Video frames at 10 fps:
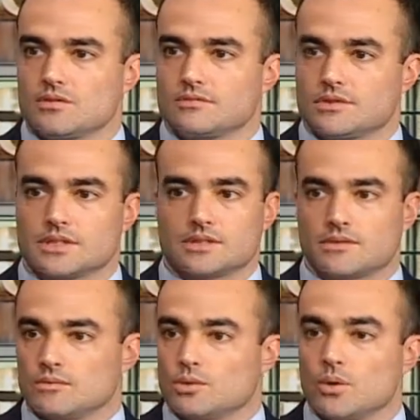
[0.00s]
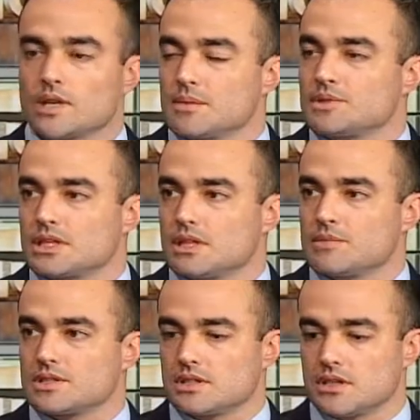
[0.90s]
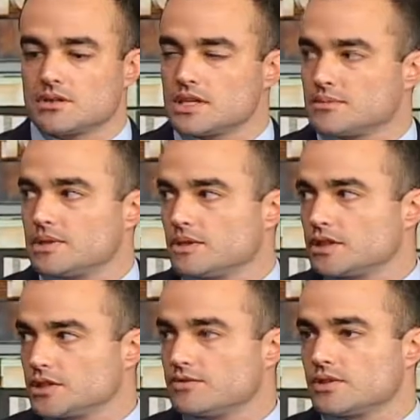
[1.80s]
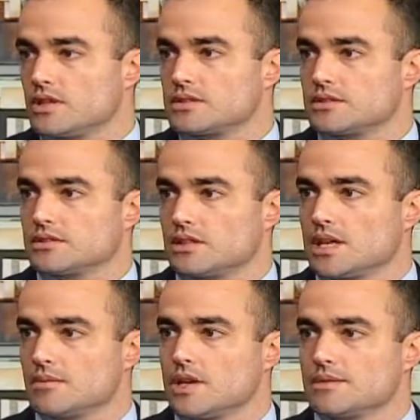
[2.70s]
just going up to Columbus alone has been really good for us to collaborate.